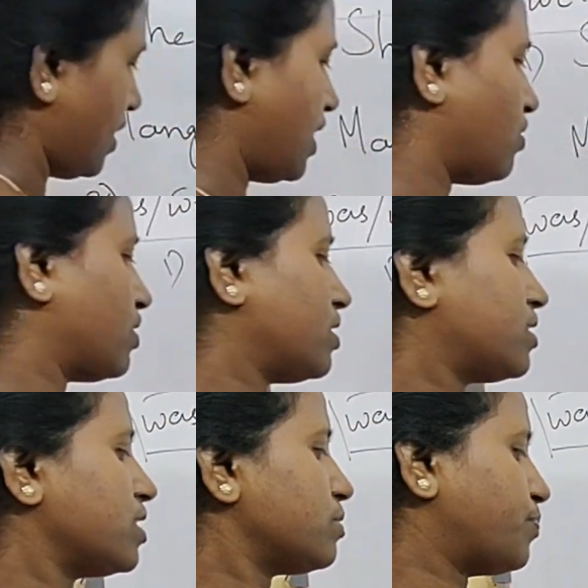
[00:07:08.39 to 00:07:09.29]
Now
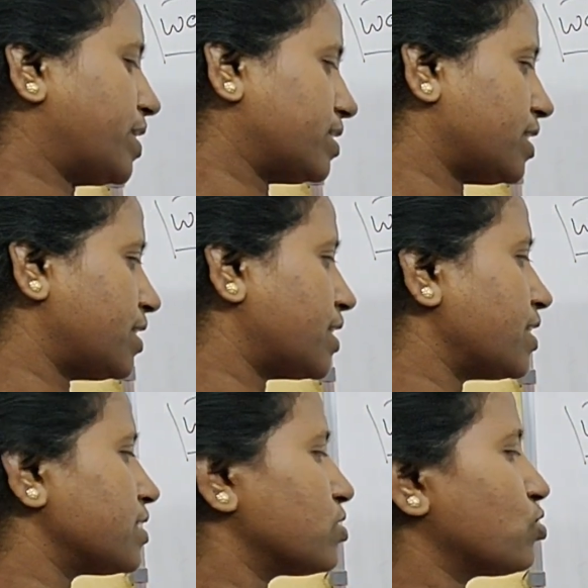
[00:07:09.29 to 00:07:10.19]
this is present
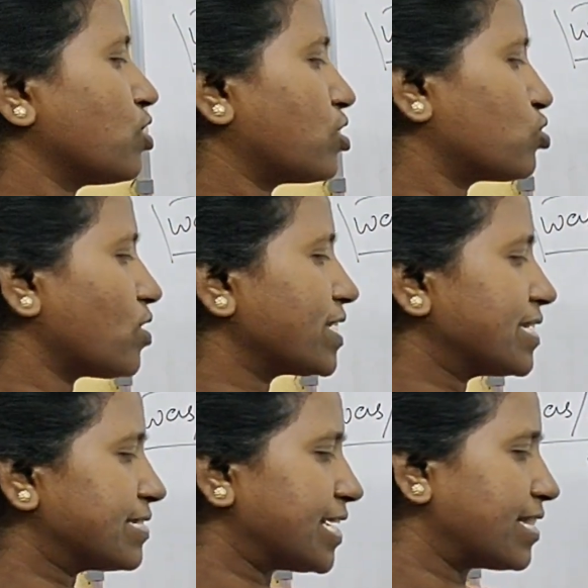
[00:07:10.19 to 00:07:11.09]
tense. So your choice
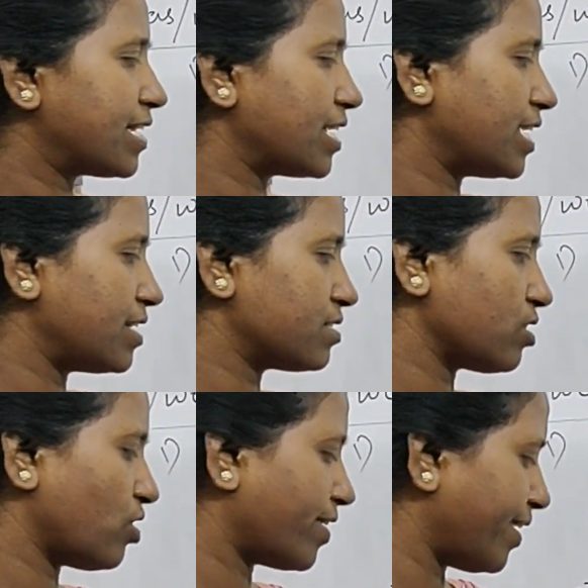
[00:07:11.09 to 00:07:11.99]
is either is
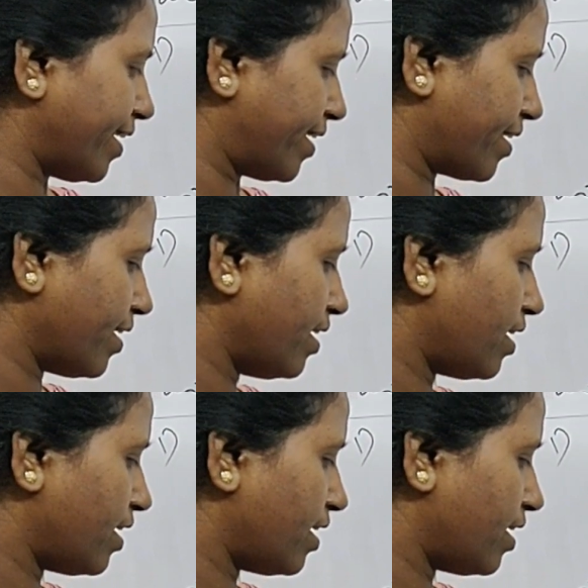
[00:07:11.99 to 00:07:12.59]
or are.